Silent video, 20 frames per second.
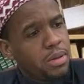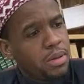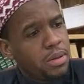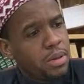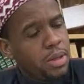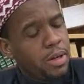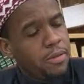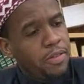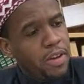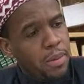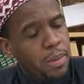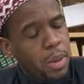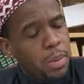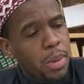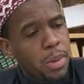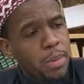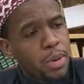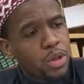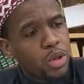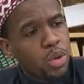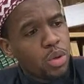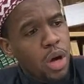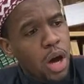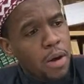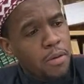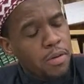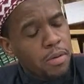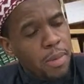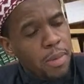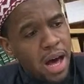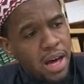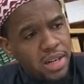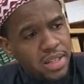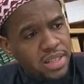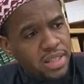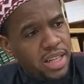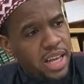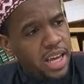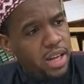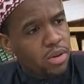There are family members who come from out of
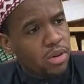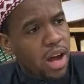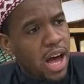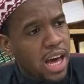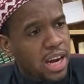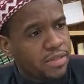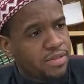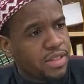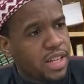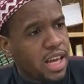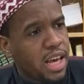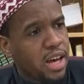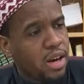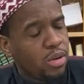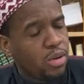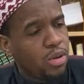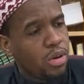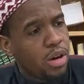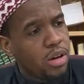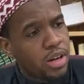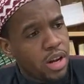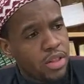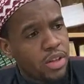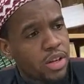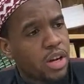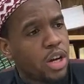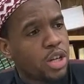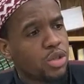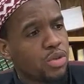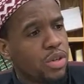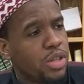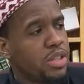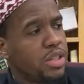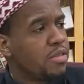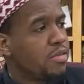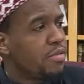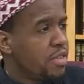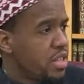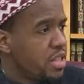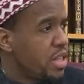state or out of town or another country to
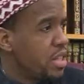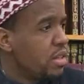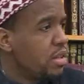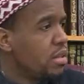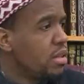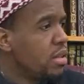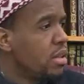visit,